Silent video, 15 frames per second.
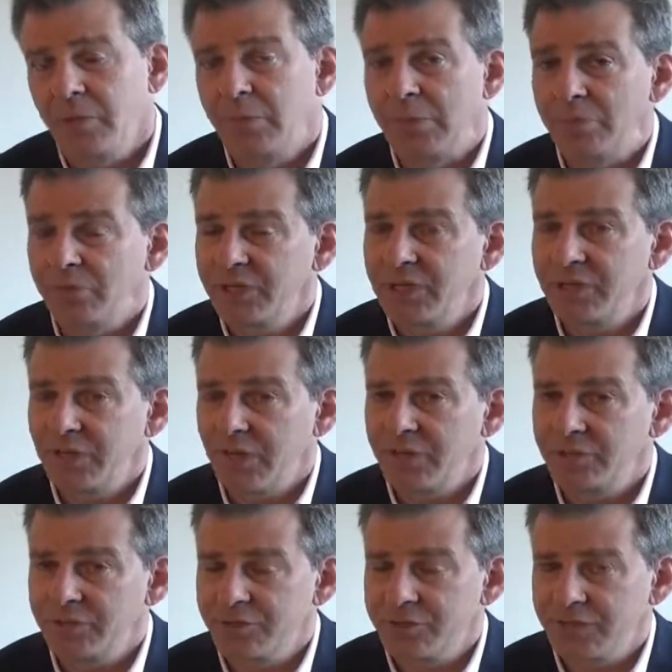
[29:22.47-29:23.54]
People need to
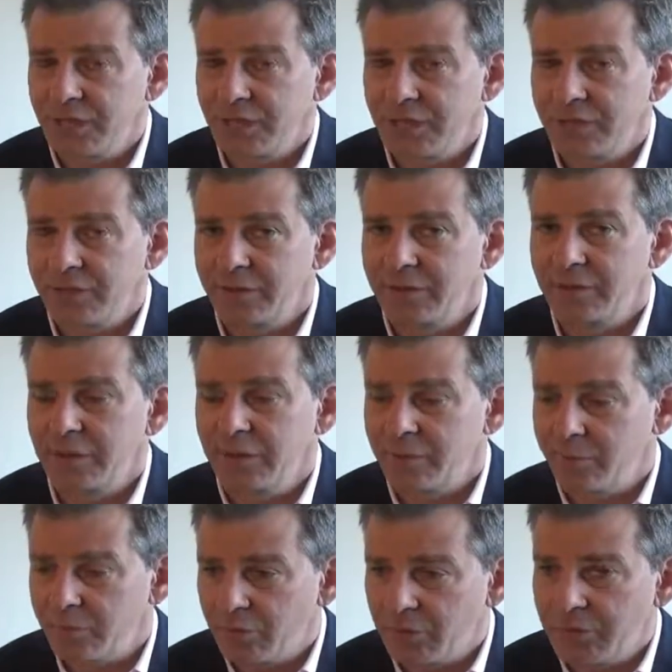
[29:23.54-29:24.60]
understand
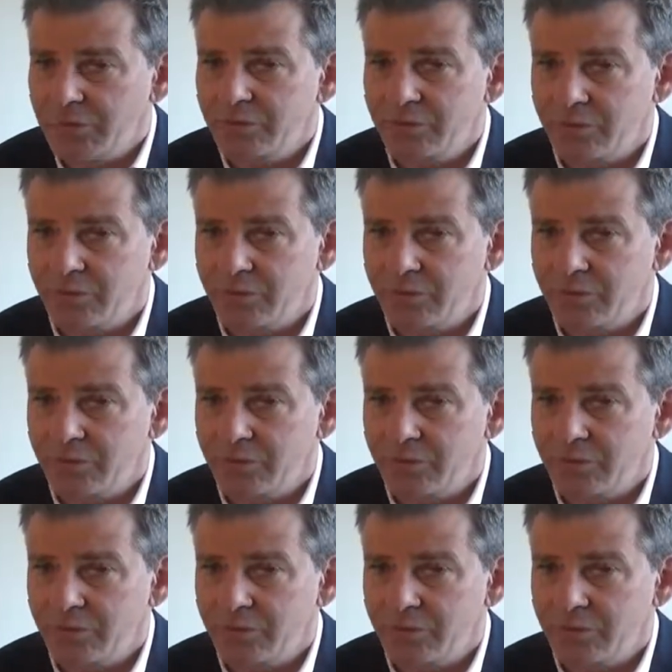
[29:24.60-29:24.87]
that brain